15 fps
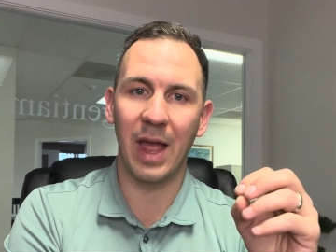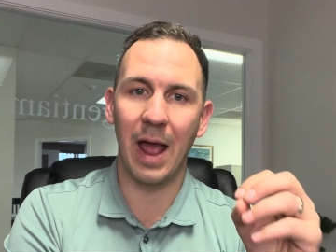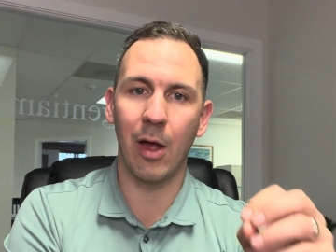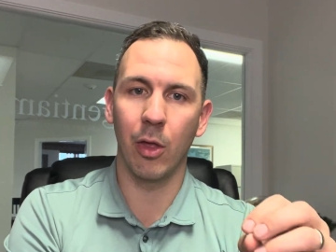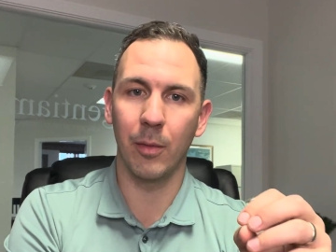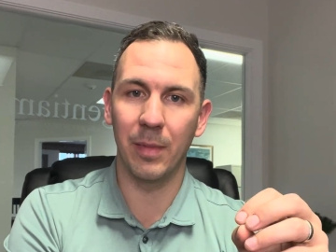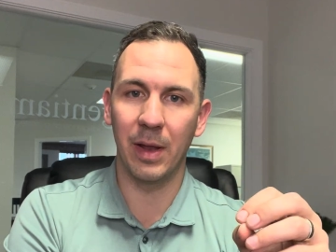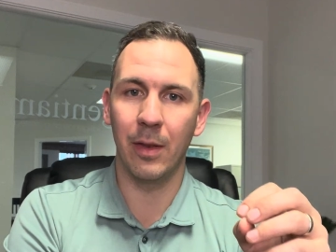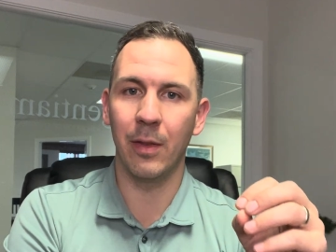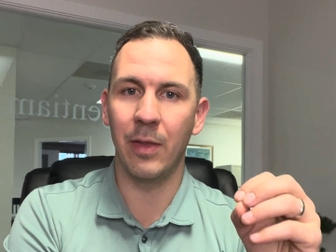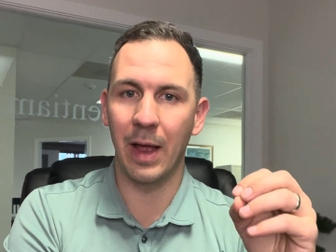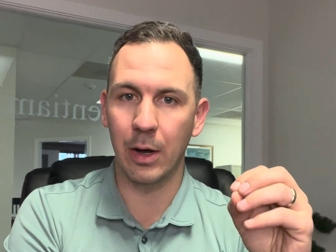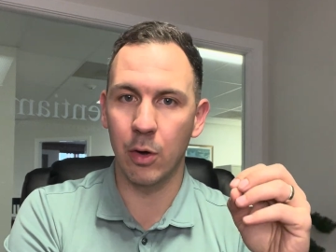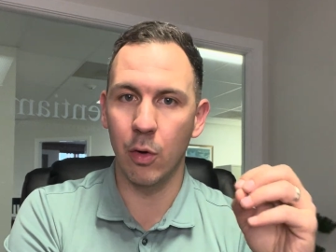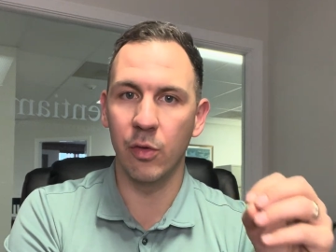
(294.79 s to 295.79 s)
element
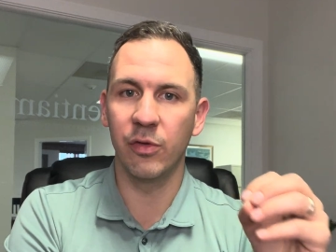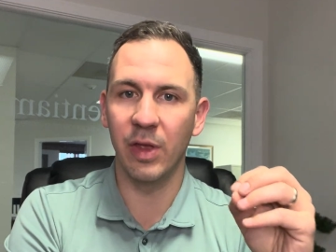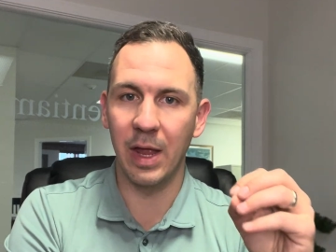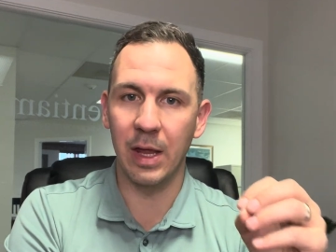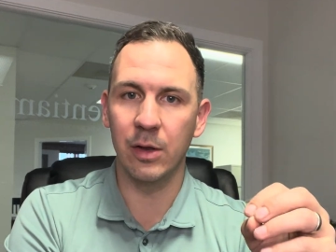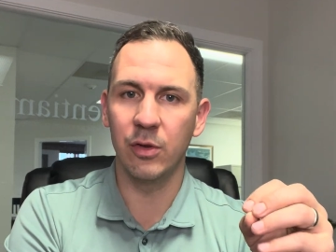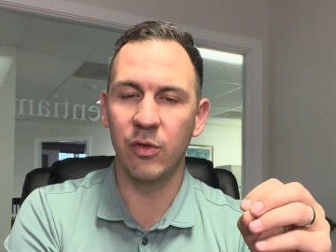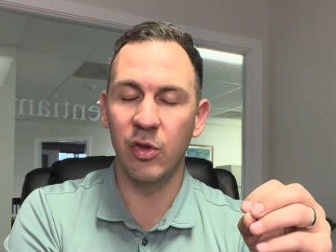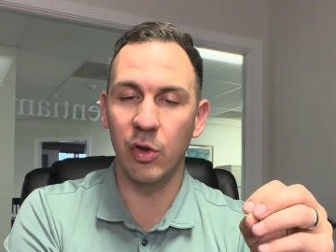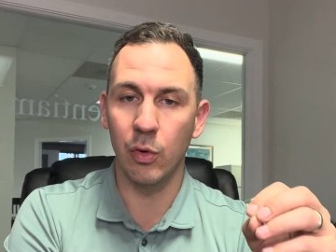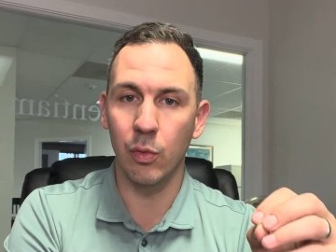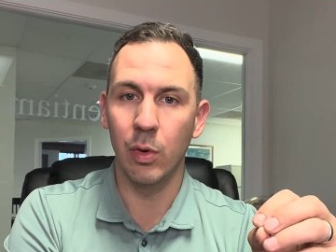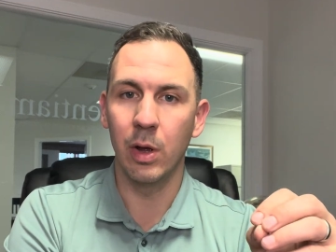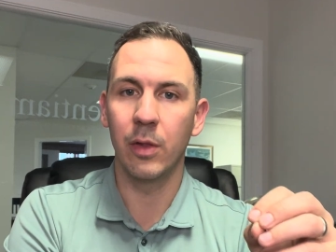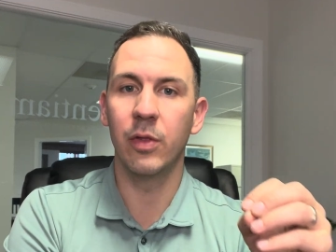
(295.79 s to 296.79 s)
that goes
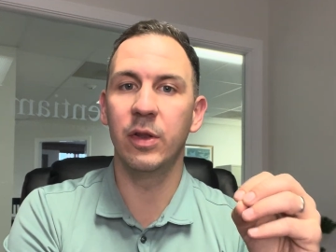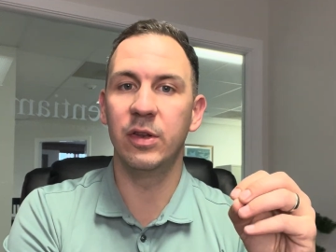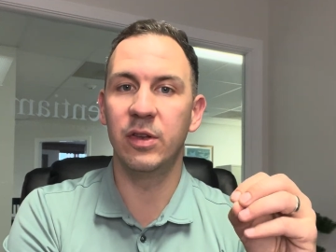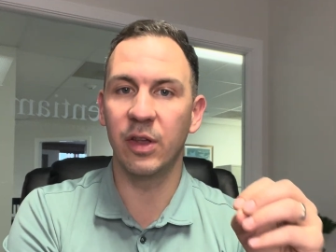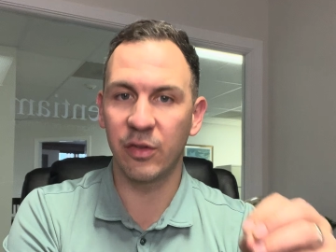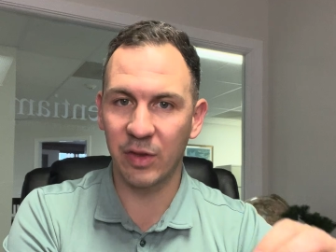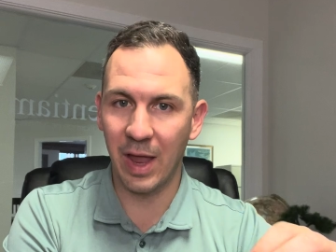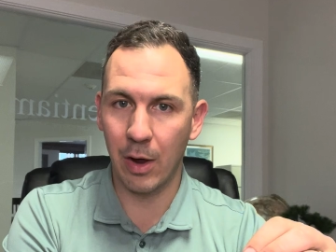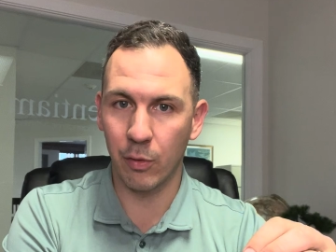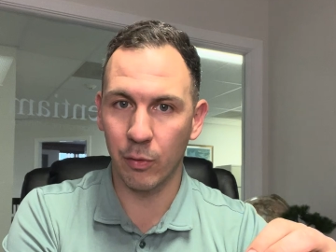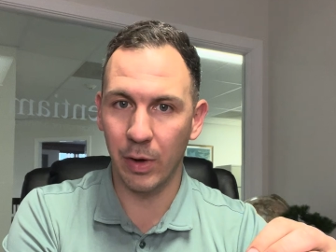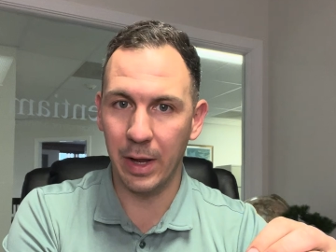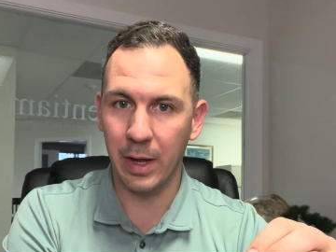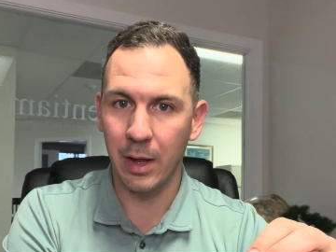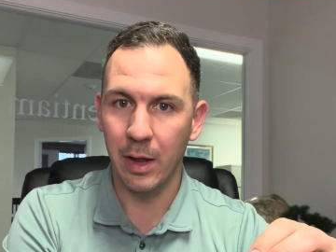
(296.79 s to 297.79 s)
into the discount
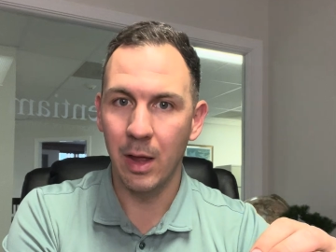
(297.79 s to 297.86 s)
rate.